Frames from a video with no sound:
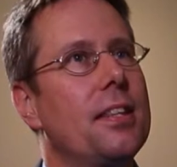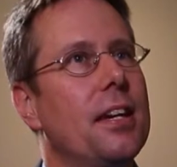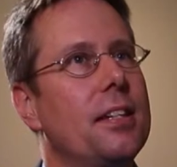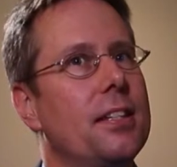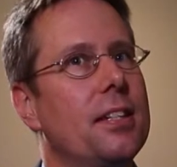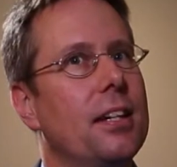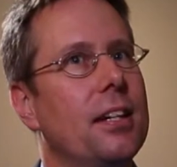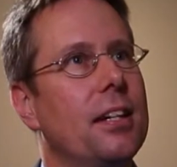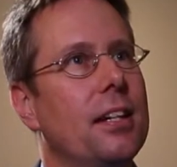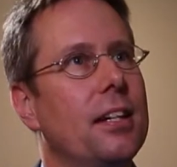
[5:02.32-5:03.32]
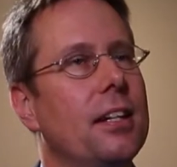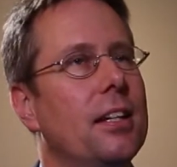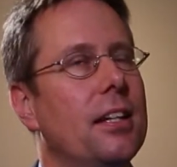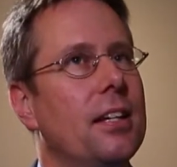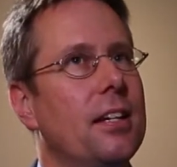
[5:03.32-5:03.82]
that
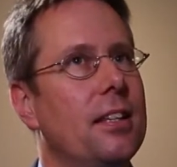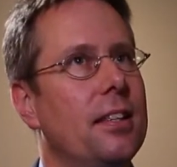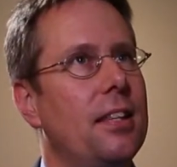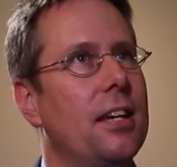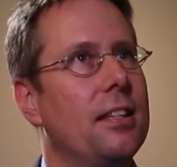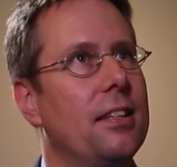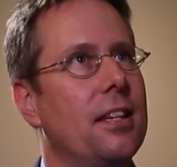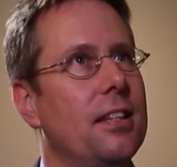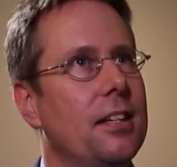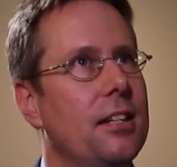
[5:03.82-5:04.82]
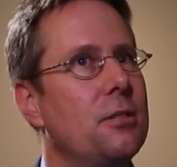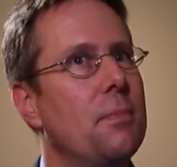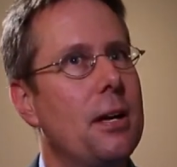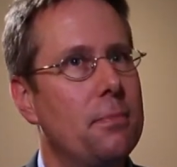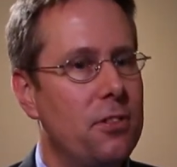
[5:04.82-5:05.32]
that the
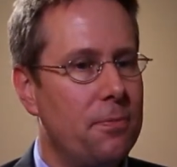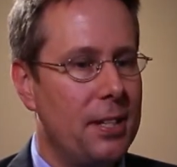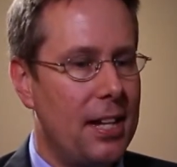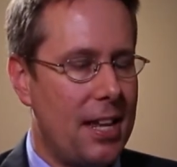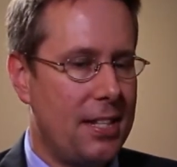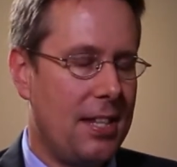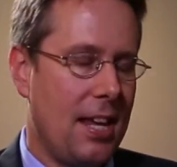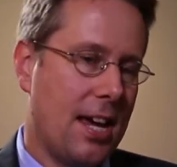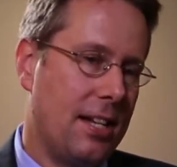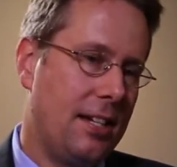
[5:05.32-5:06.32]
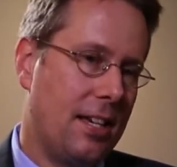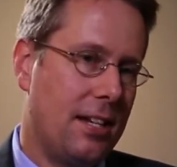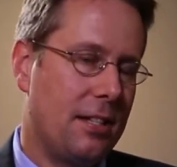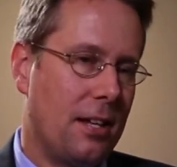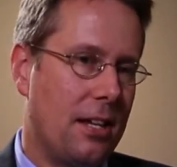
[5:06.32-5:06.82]
Hizmet movement has said and
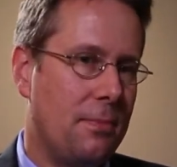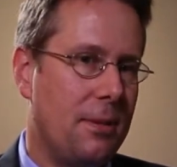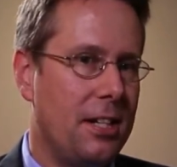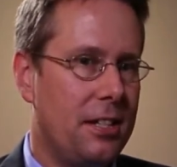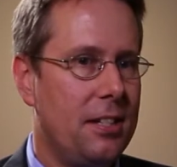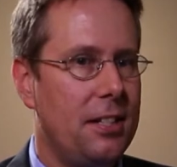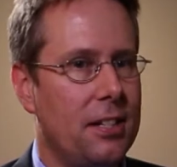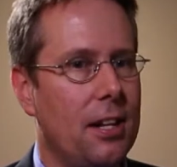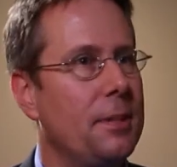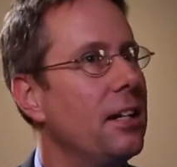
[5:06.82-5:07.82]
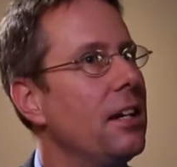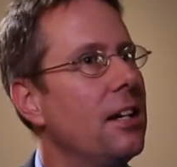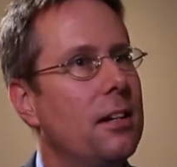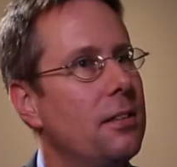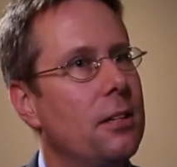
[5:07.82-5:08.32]
has made a decision. I mean,
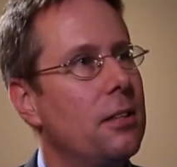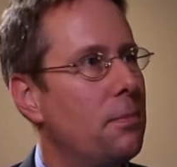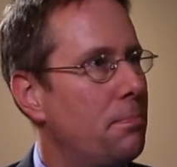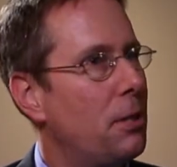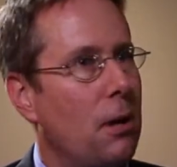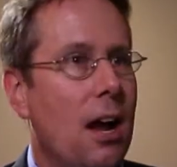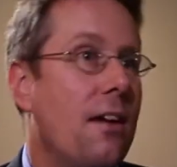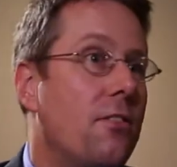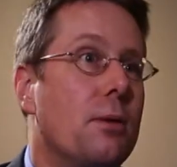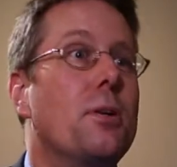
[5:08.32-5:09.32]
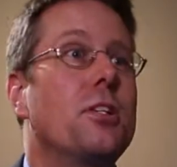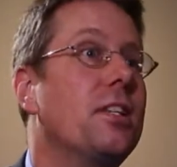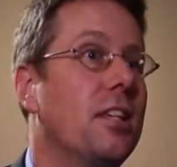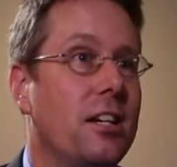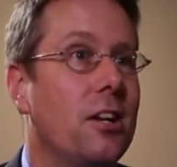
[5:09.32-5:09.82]
every
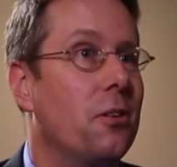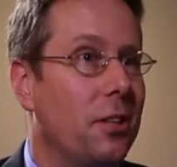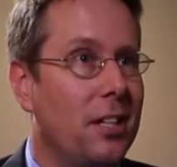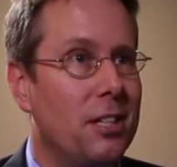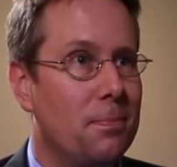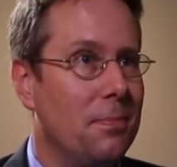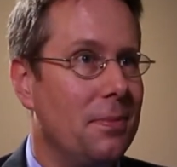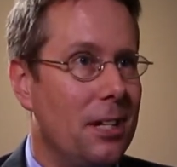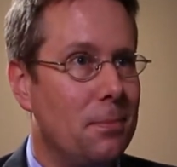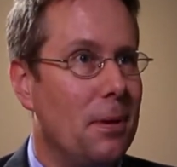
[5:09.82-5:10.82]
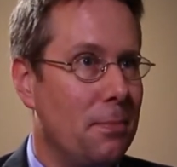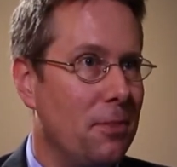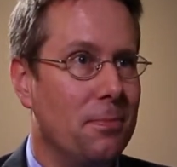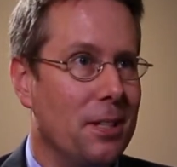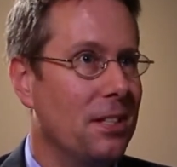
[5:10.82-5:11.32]
person that I know in the Hizmet
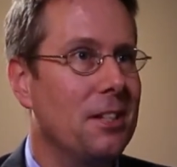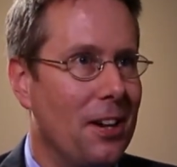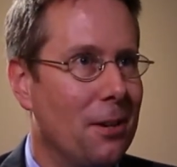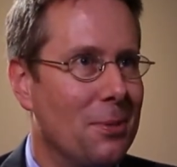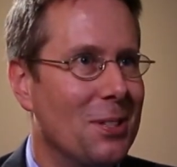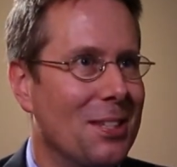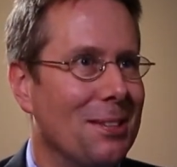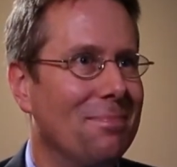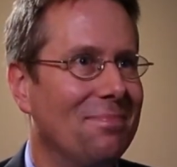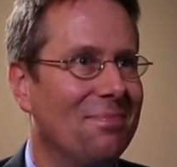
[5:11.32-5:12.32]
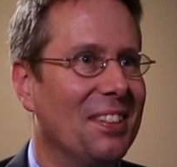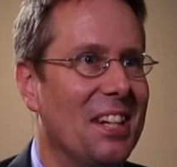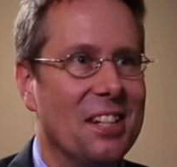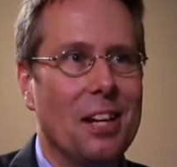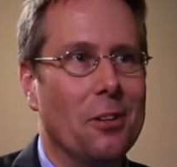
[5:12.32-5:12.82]
movement is a devout Muslim, and
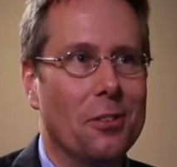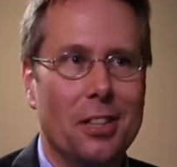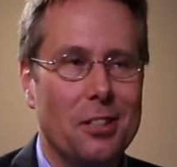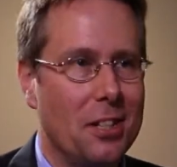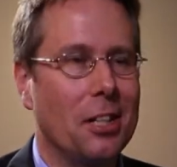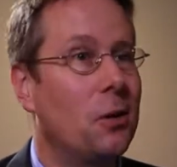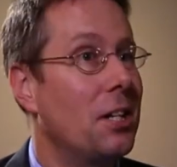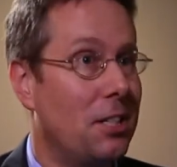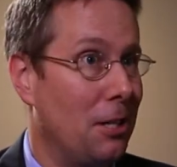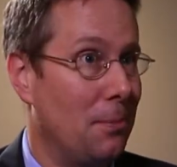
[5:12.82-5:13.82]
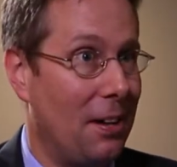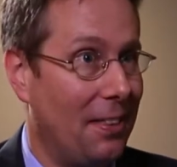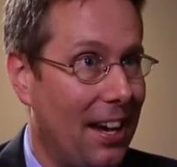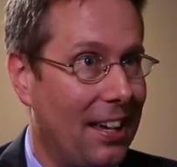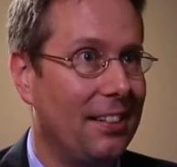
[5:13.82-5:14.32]
I don't think there's any question about
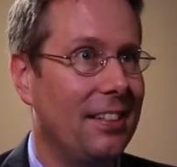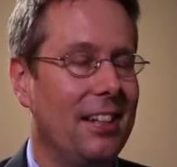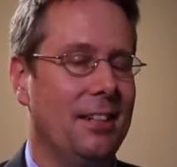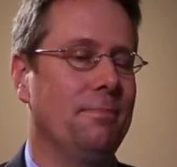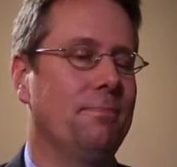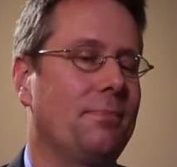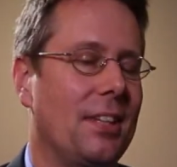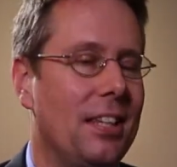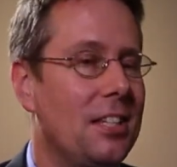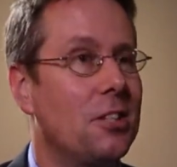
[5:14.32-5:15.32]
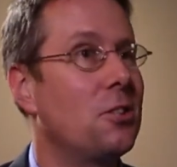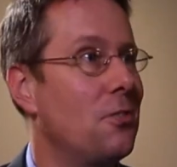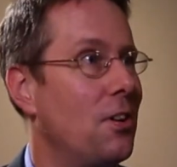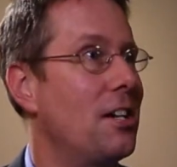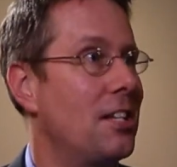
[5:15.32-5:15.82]
that, at least
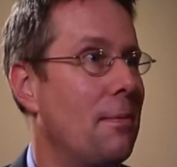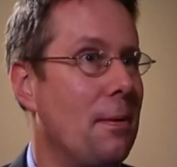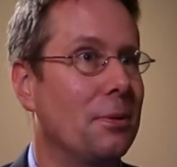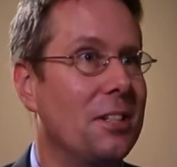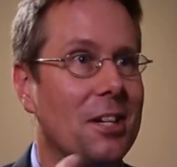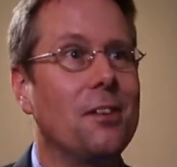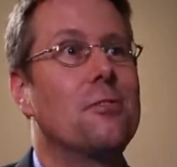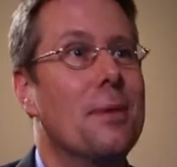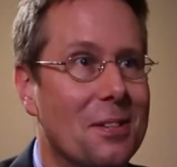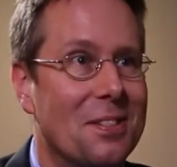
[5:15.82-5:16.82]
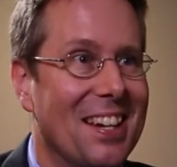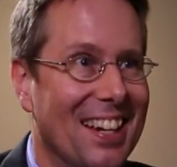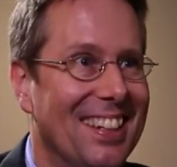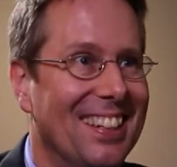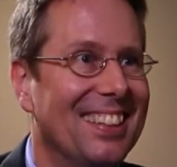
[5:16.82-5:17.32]
insofar as I'm able to tell from
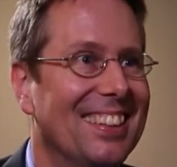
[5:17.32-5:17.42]
outside.